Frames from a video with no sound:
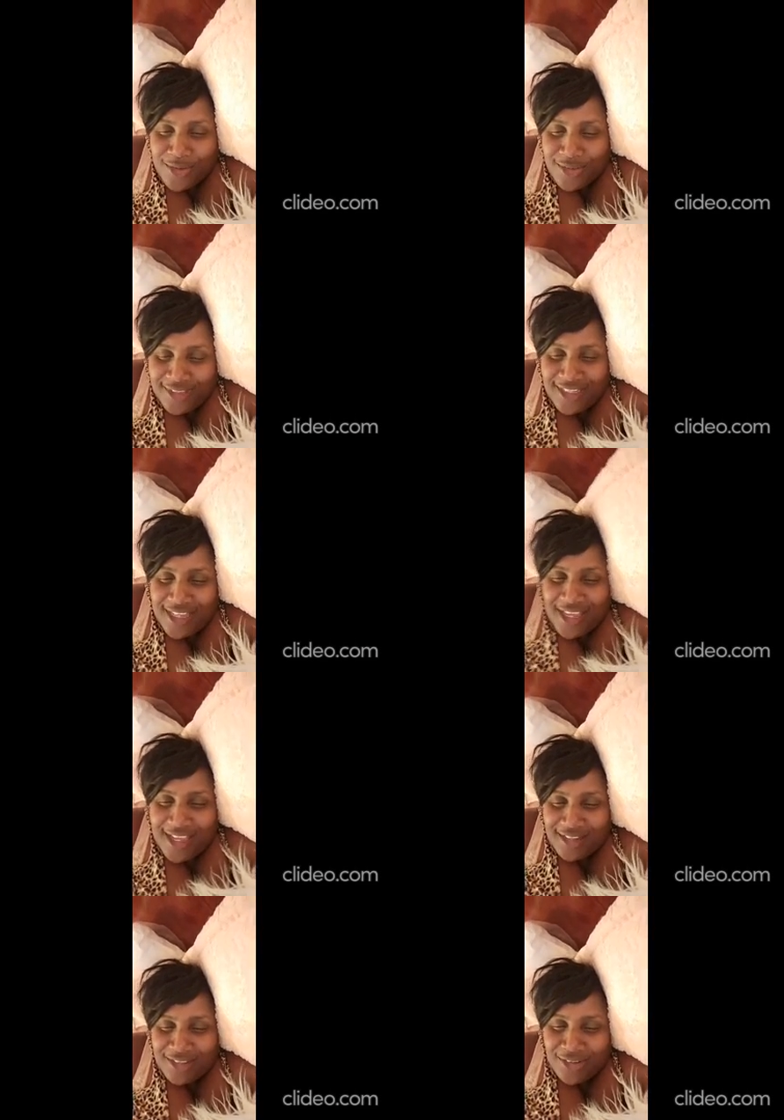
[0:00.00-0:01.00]
see there,
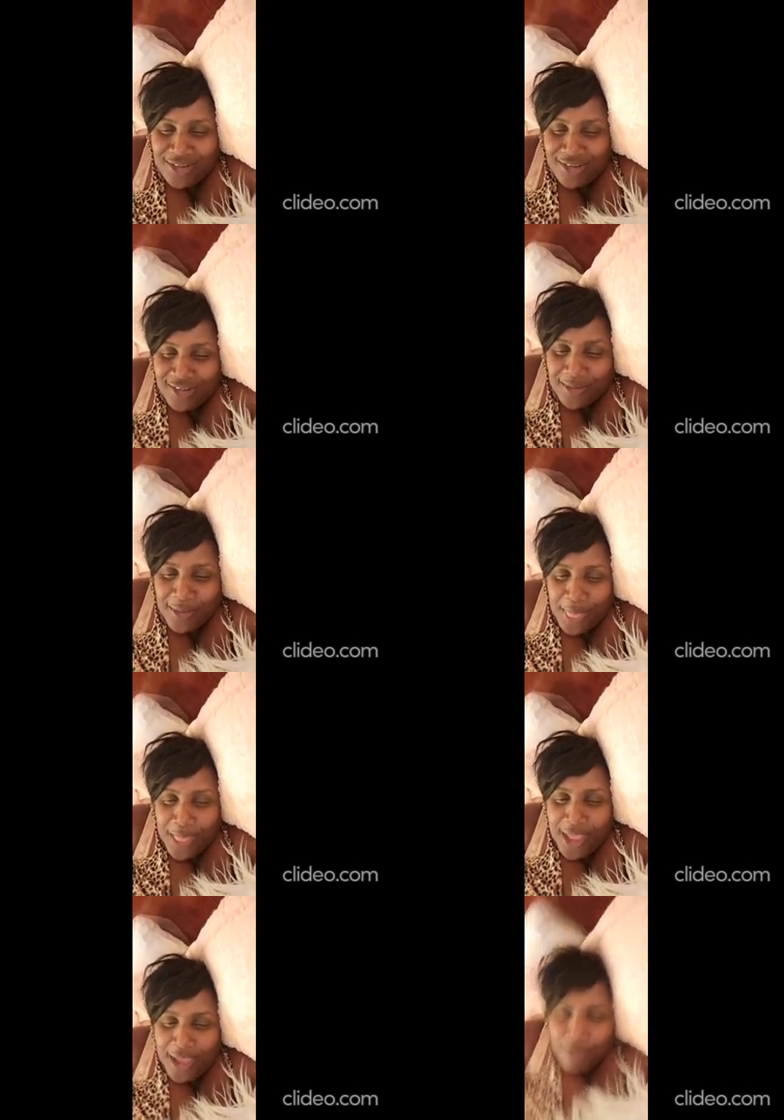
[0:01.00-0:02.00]
I saw.
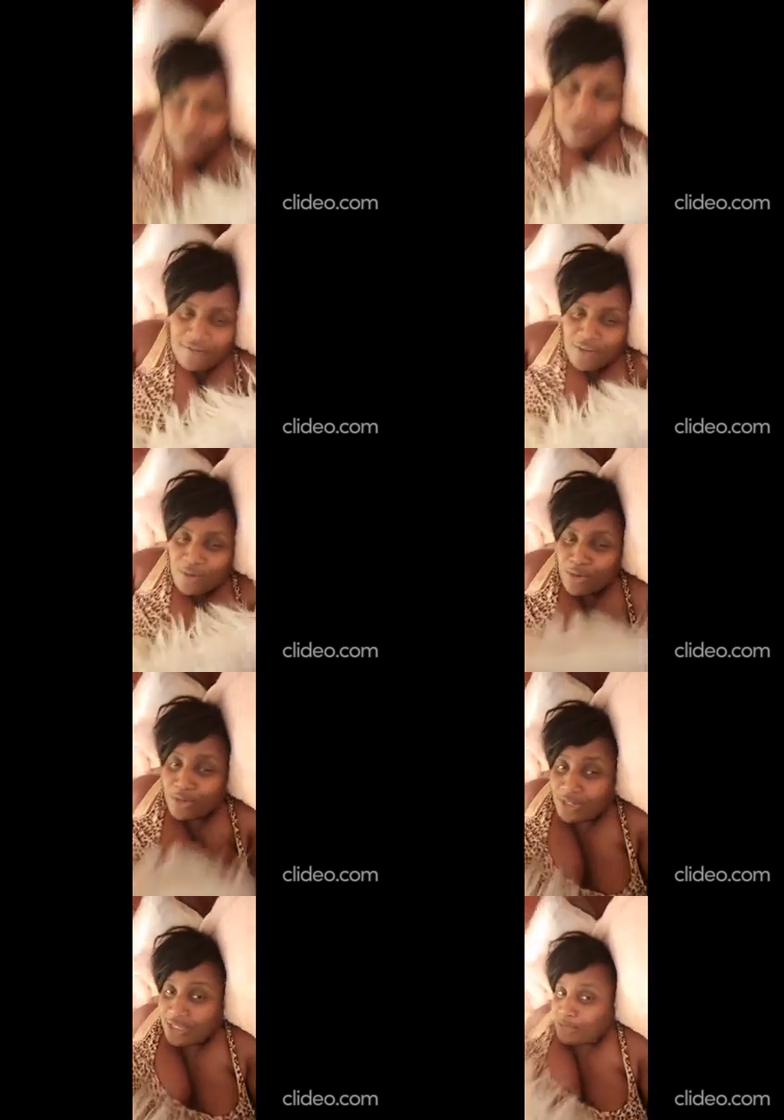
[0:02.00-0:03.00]
I want to know
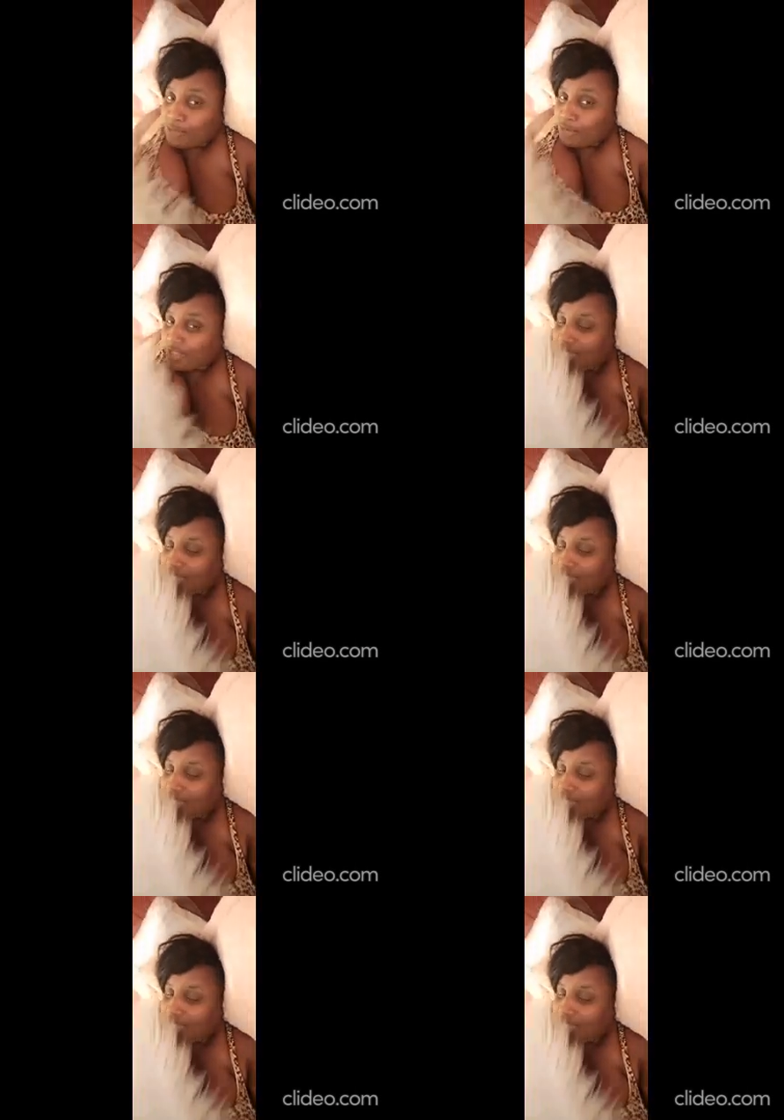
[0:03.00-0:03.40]
the name, but